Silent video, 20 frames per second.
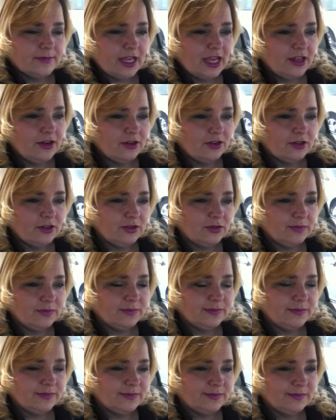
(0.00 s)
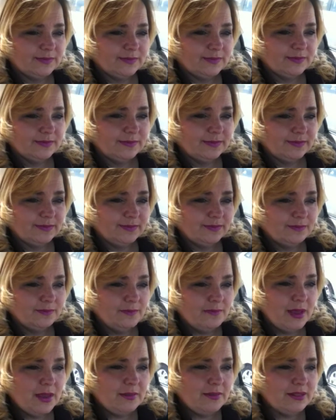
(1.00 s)
I don't
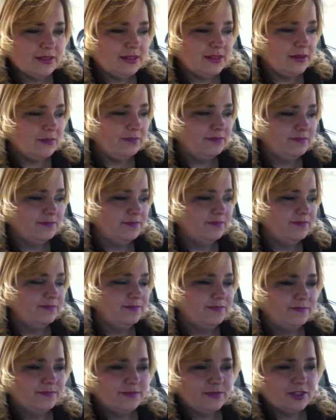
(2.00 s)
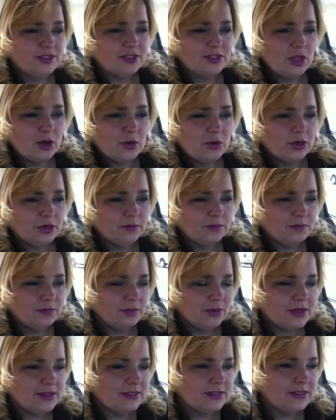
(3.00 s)
know. Maybe it's a slower
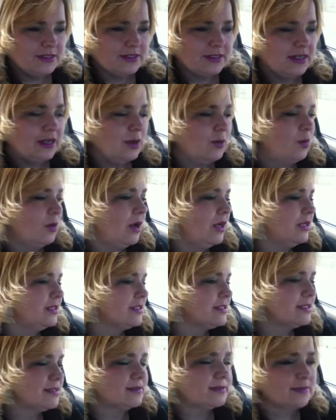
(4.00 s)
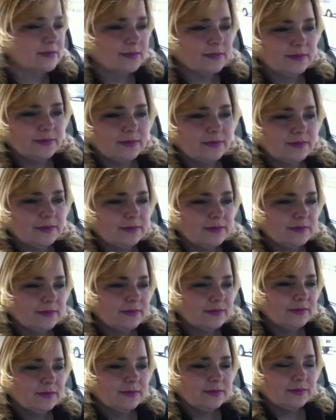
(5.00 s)
process than I want.
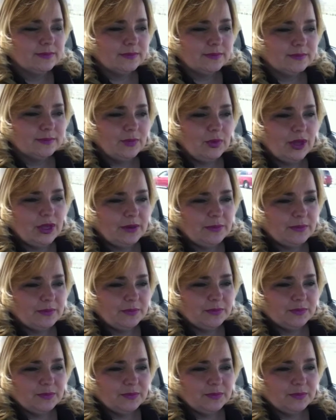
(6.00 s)
But